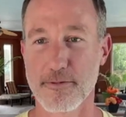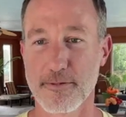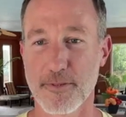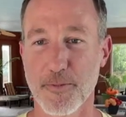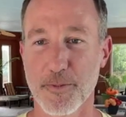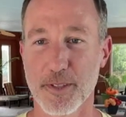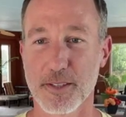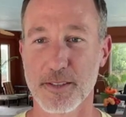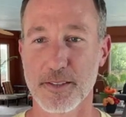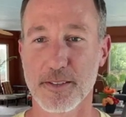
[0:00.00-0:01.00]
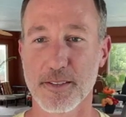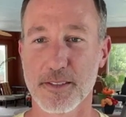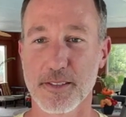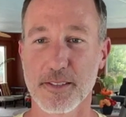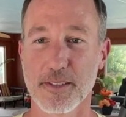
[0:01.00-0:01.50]

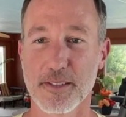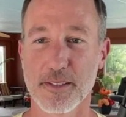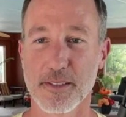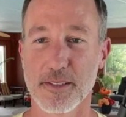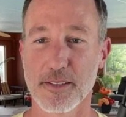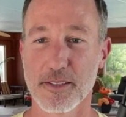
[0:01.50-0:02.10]
(silence)